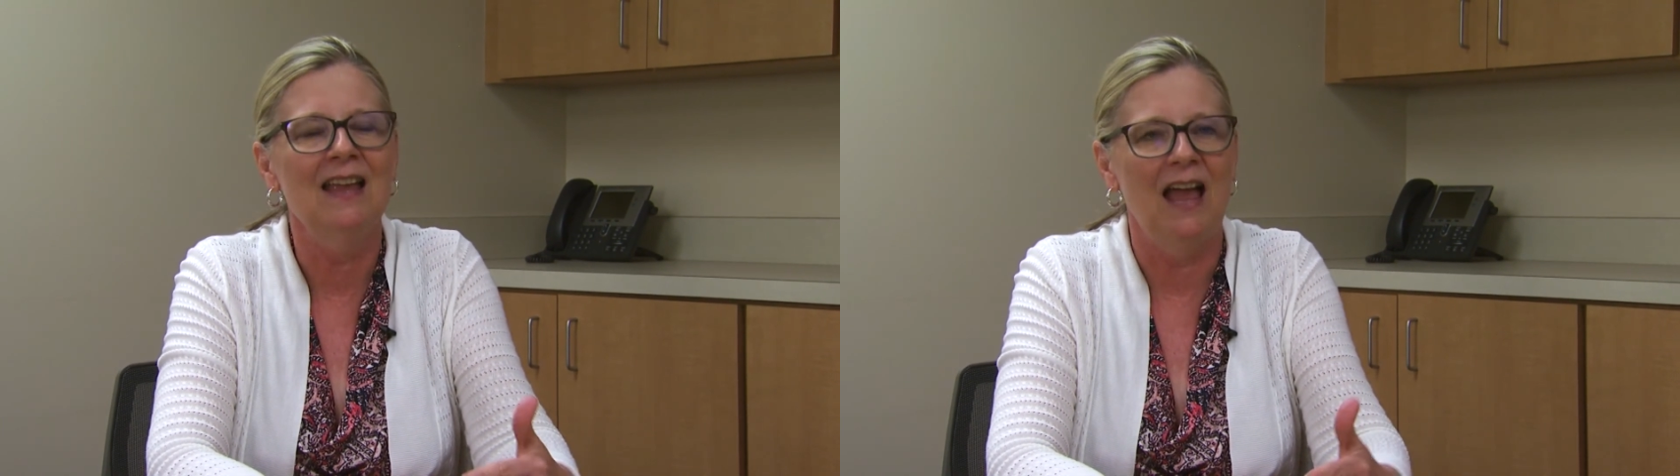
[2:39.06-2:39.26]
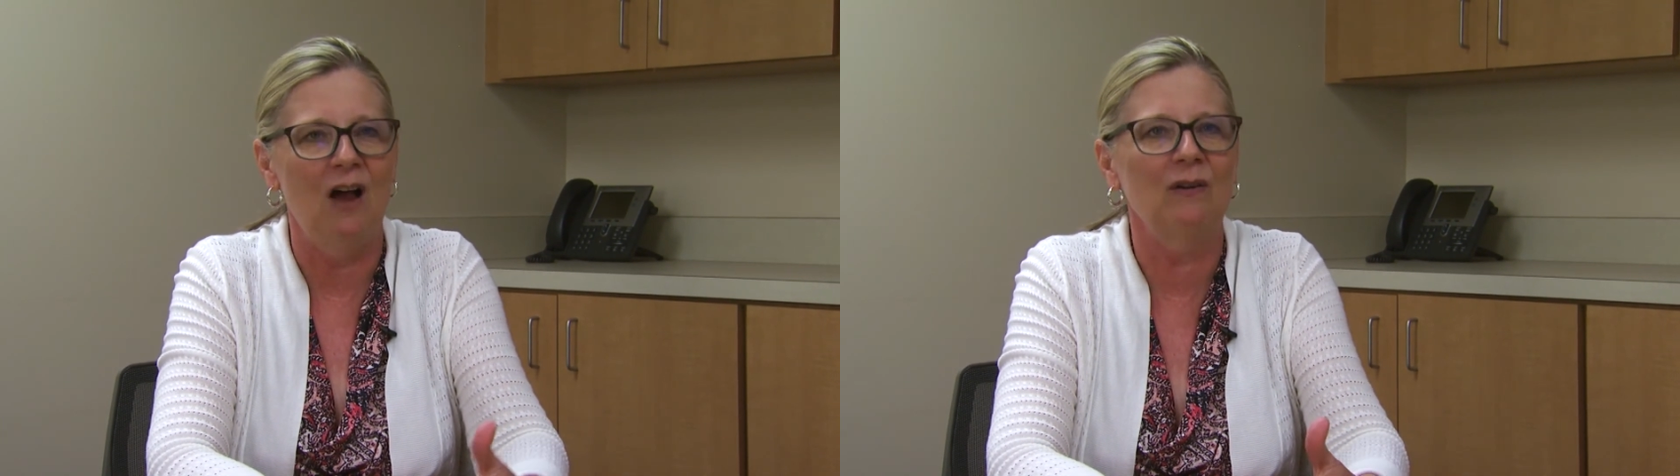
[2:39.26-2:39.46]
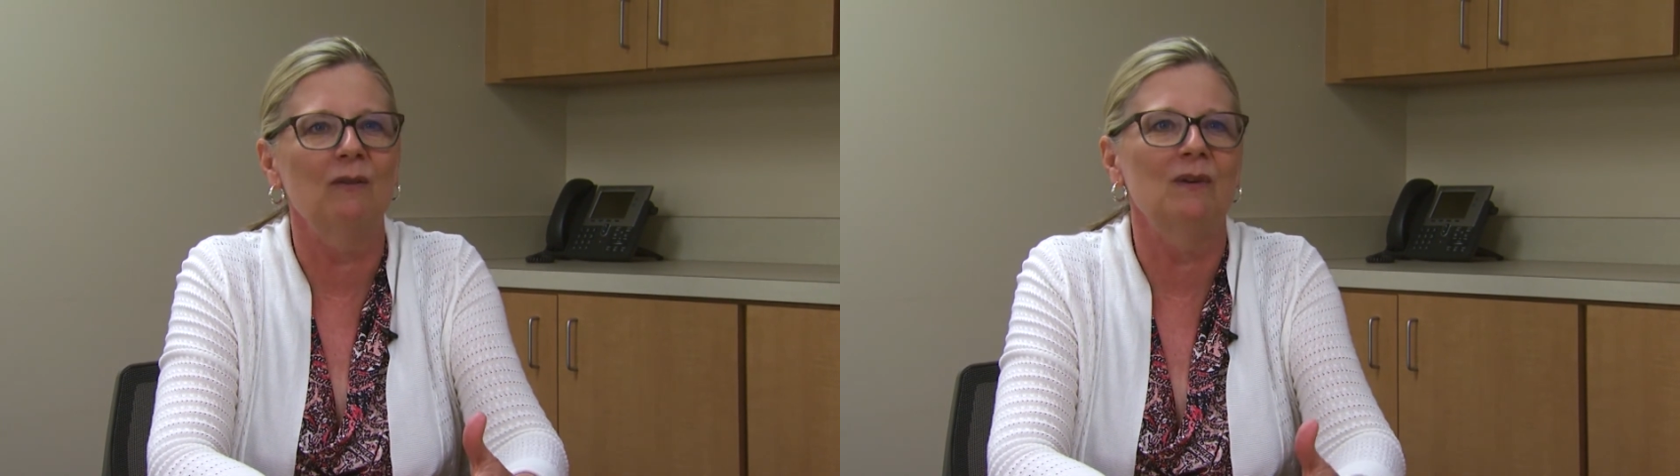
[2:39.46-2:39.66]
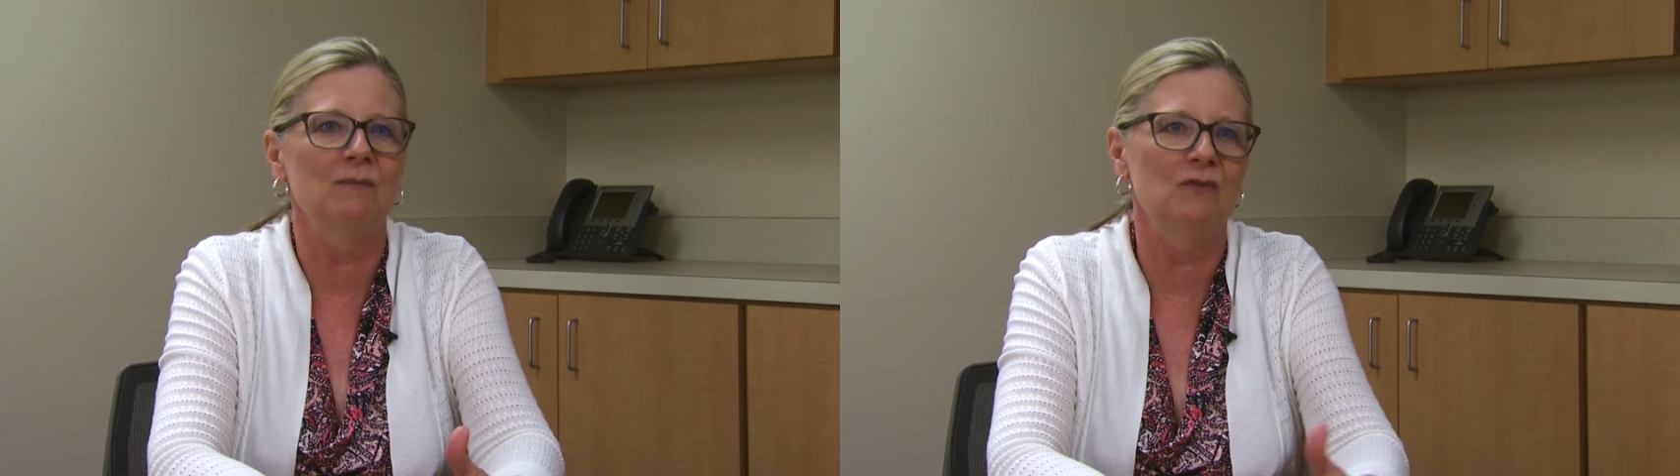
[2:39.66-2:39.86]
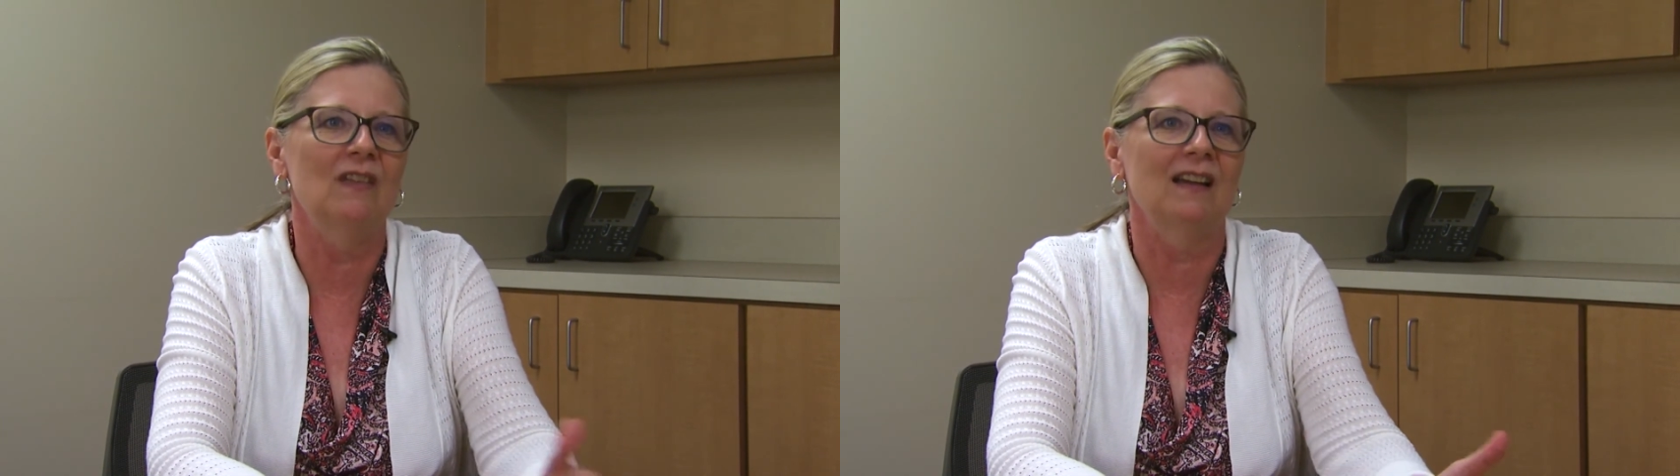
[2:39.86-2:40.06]
how can we
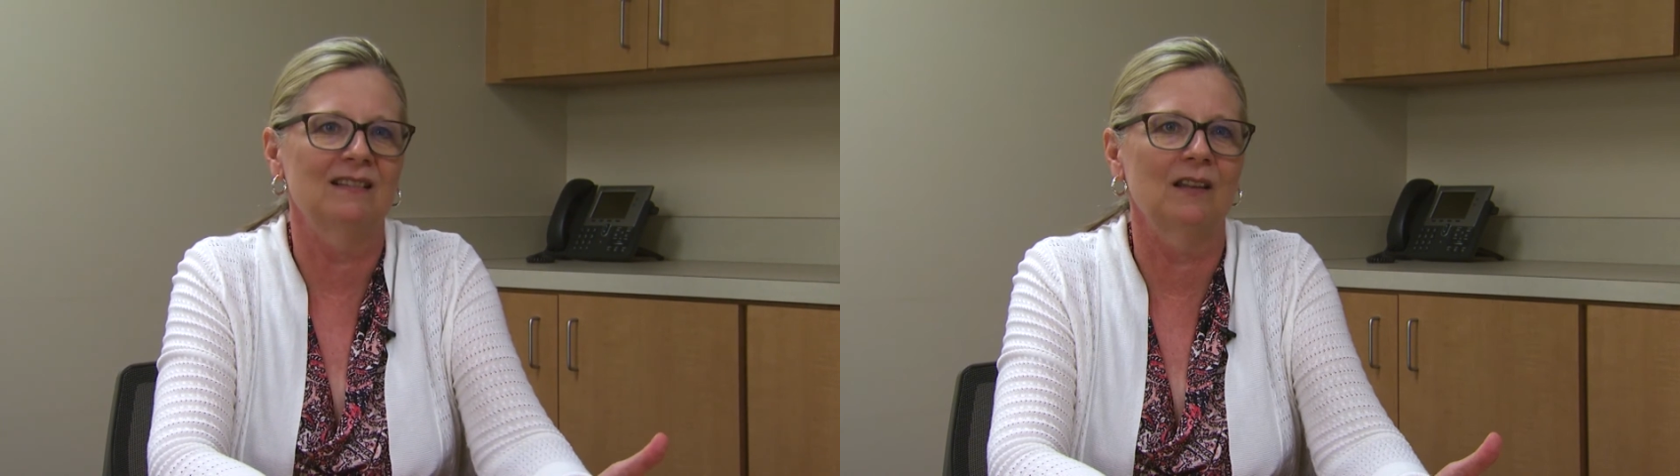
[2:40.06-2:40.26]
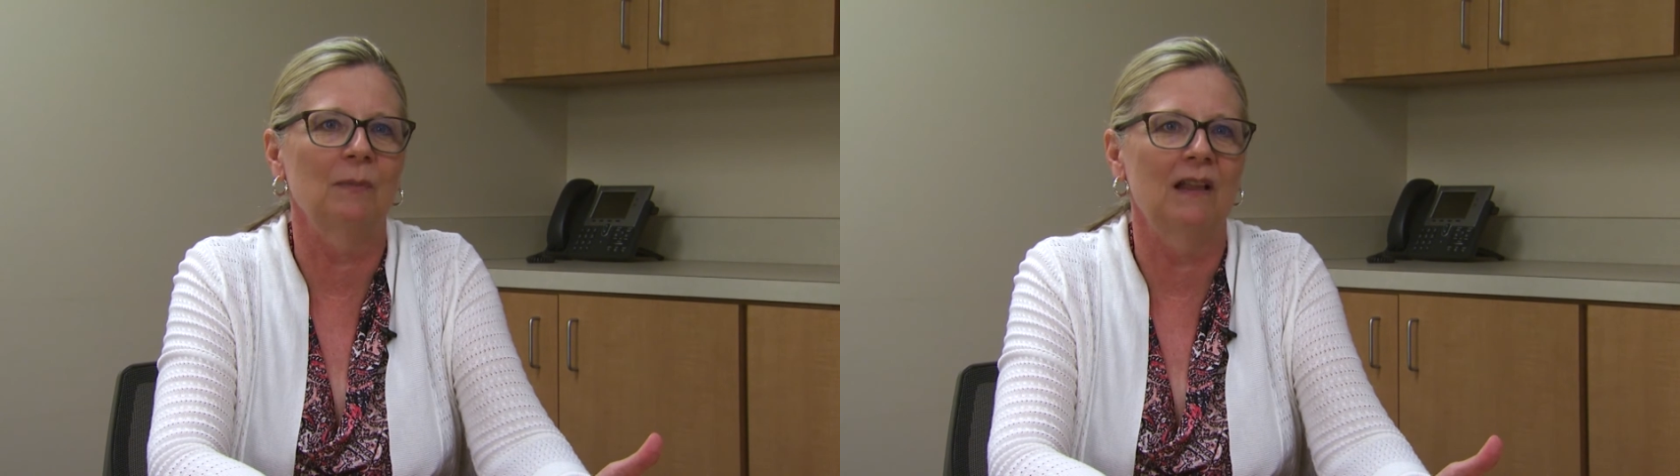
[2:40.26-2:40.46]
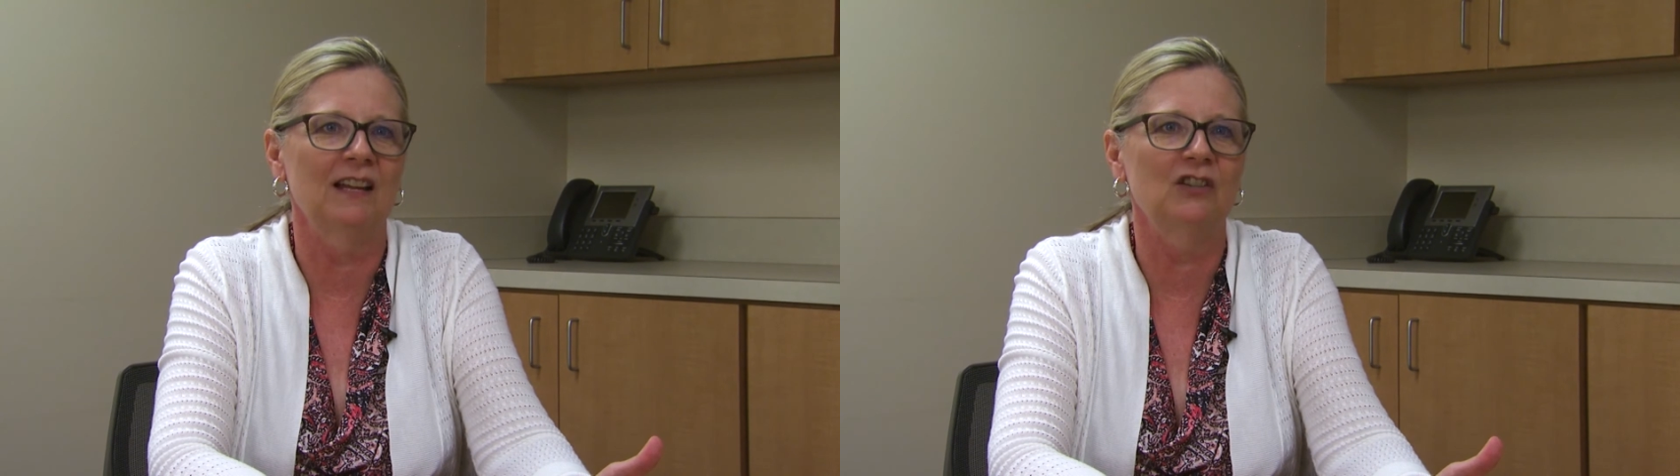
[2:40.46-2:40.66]
move that supply